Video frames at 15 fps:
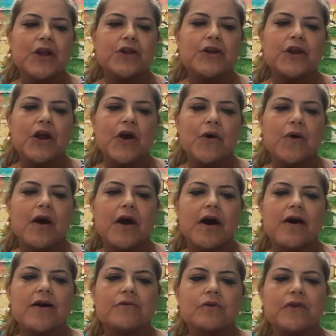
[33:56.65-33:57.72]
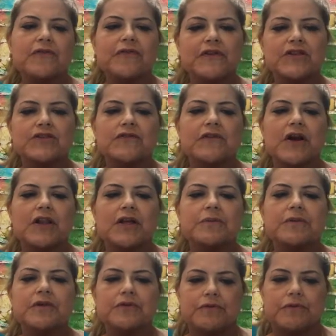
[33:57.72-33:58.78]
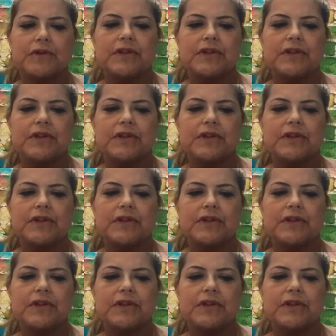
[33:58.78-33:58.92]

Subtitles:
you know, well, first of all, let me